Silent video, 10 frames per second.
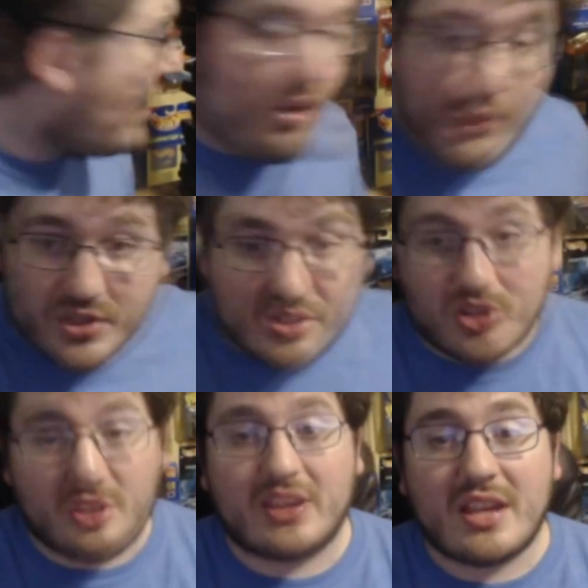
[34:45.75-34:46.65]
which is a
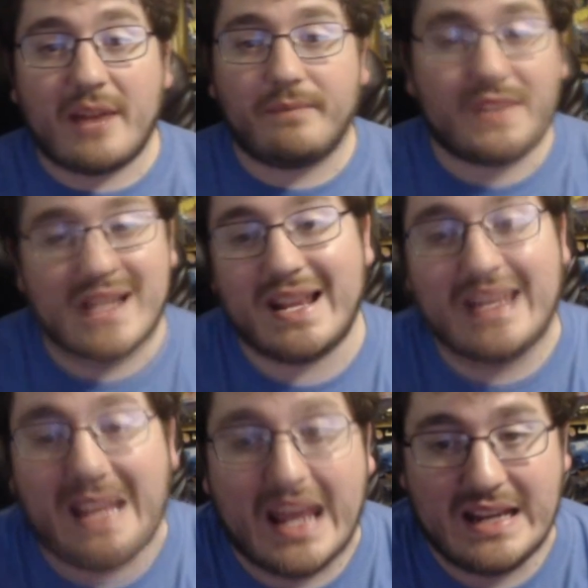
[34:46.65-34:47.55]
good thing, because I didn't get
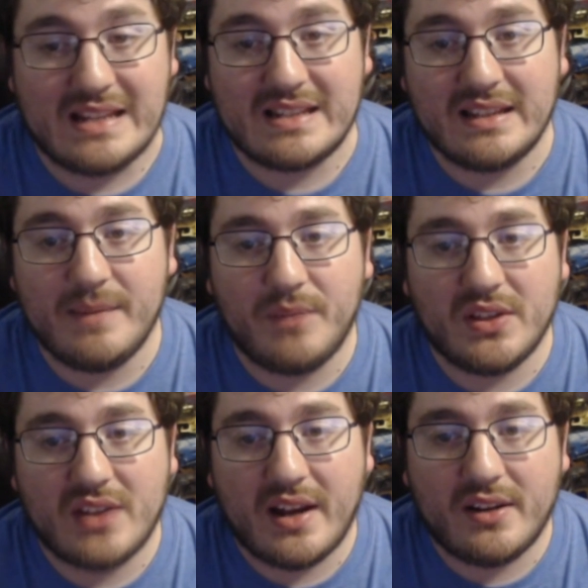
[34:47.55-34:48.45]
any sleep the
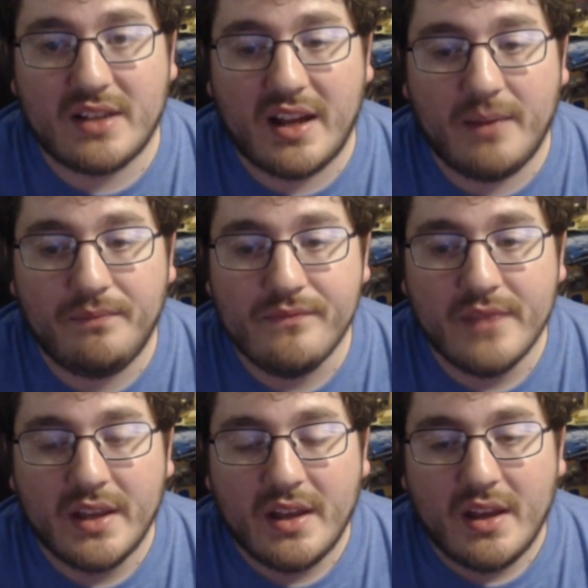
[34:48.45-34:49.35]
entire time.
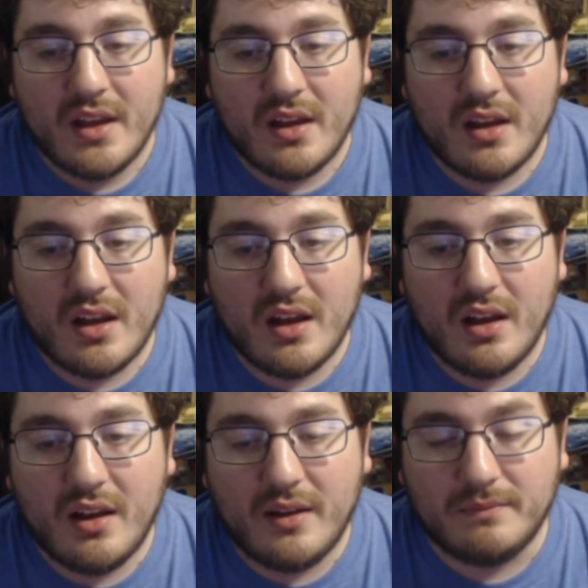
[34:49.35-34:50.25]

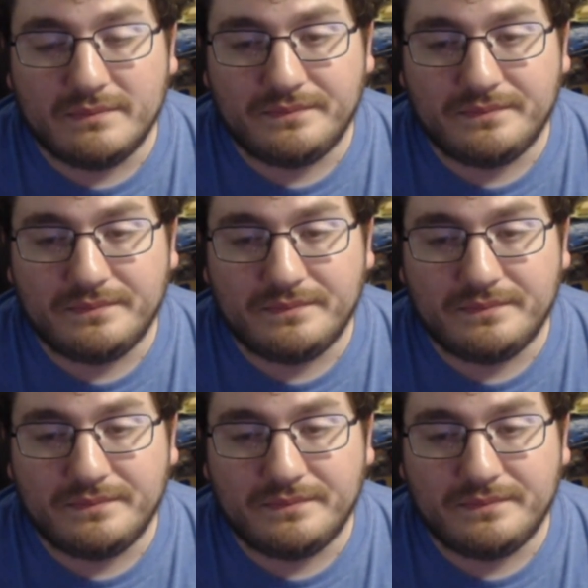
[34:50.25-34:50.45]
And